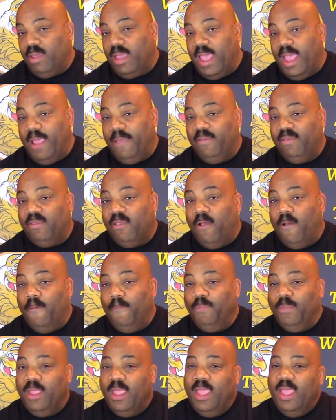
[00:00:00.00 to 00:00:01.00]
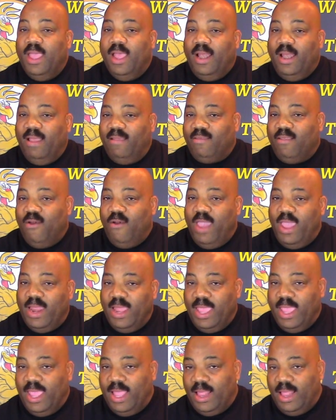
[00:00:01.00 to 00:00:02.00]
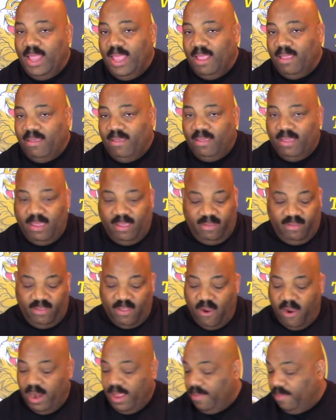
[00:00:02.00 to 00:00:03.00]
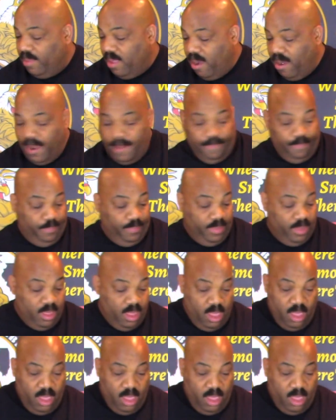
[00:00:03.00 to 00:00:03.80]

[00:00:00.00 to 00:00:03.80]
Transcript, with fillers: Okay, so let's go ahead and get this uh, started. All right,